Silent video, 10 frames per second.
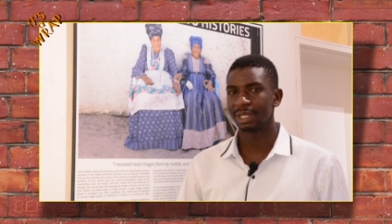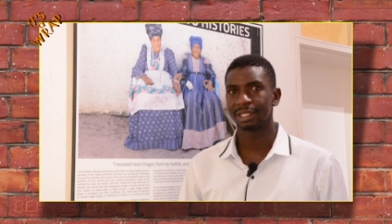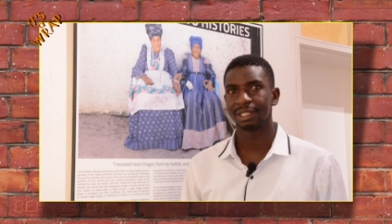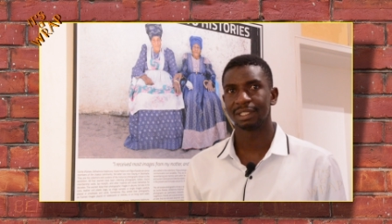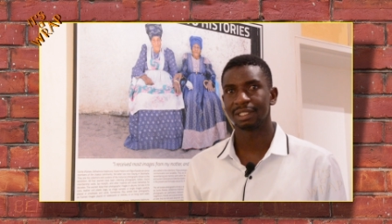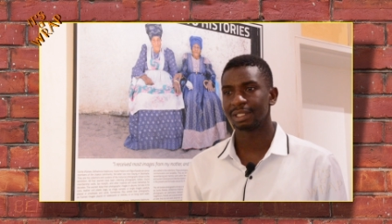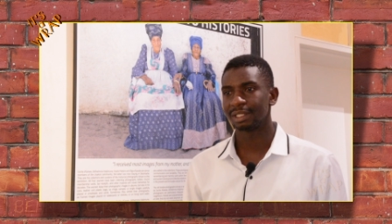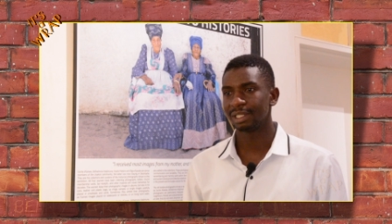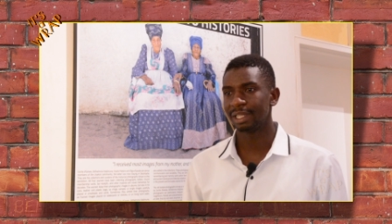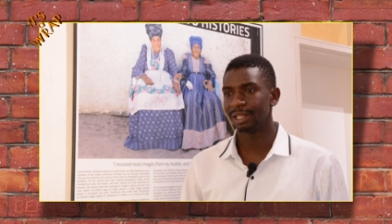It
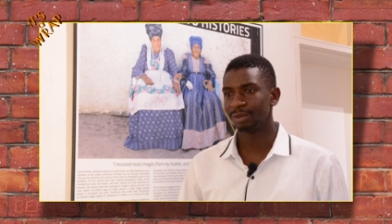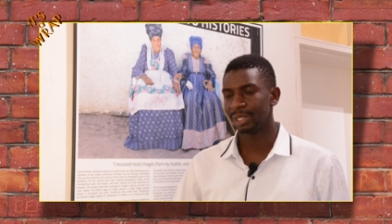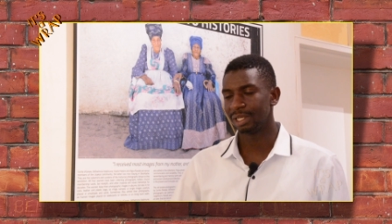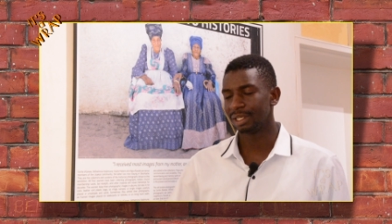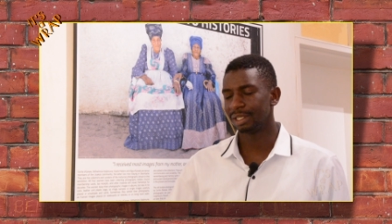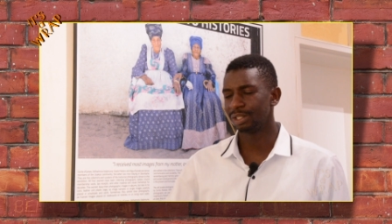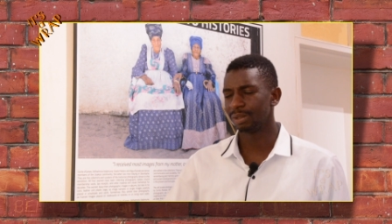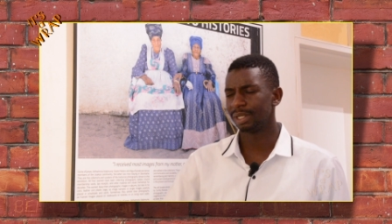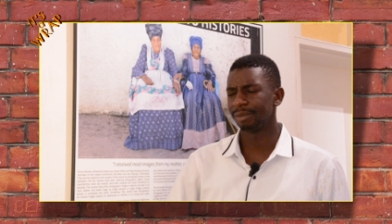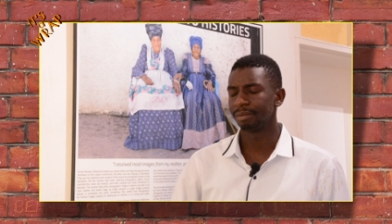was turned
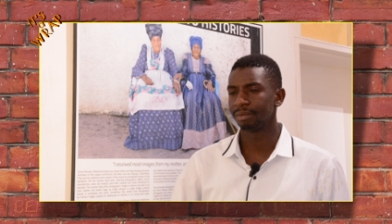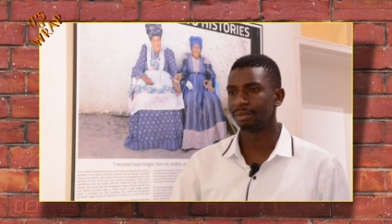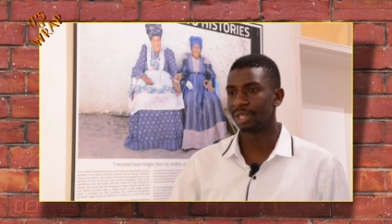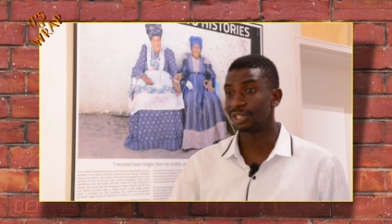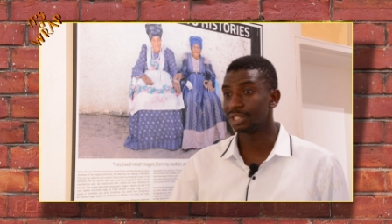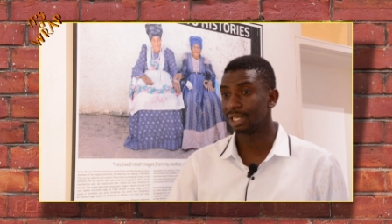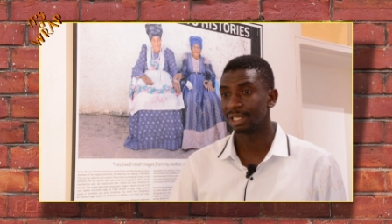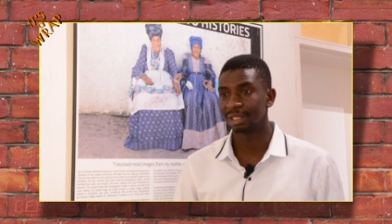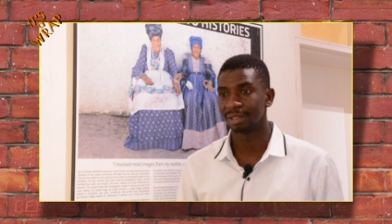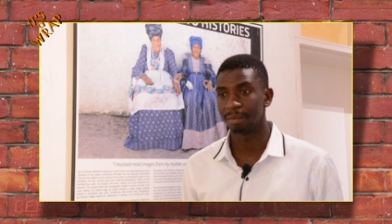into a
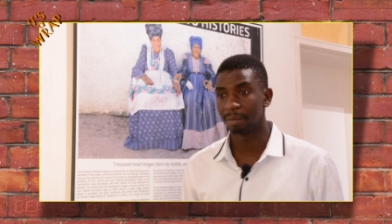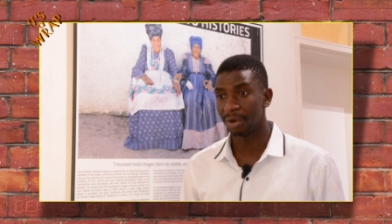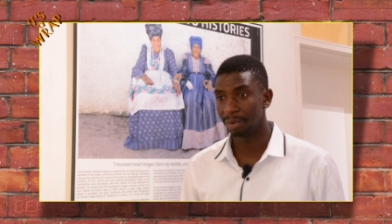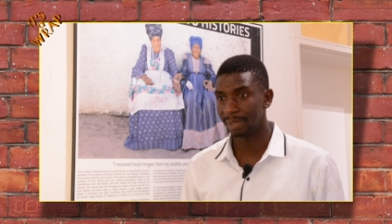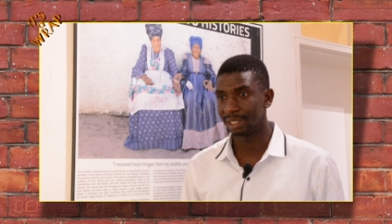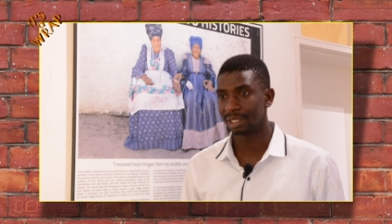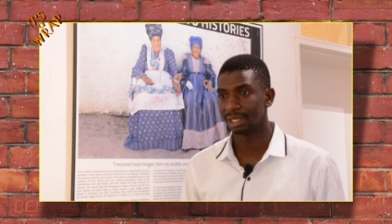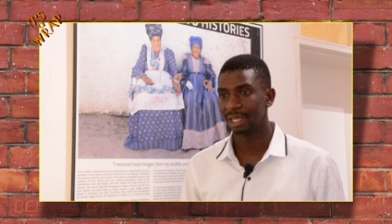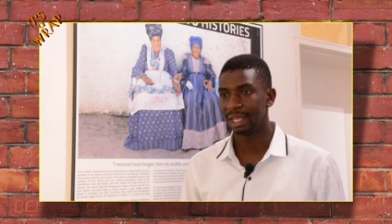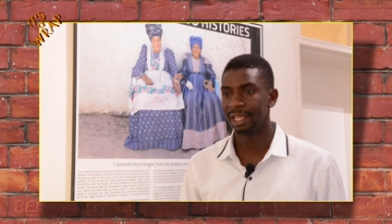national
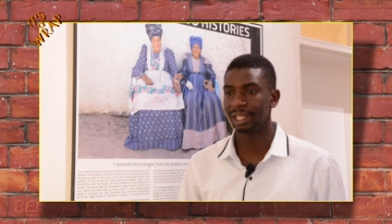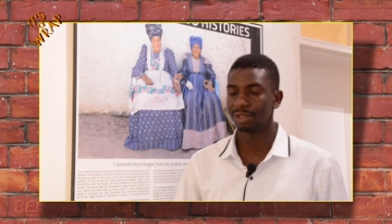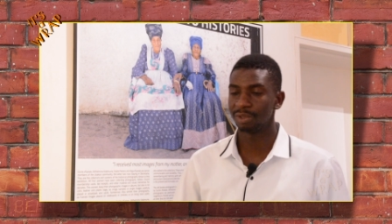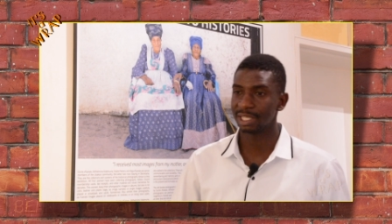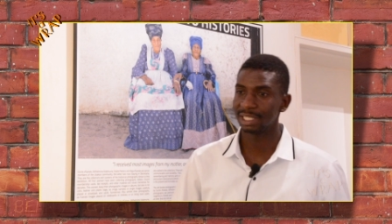monument in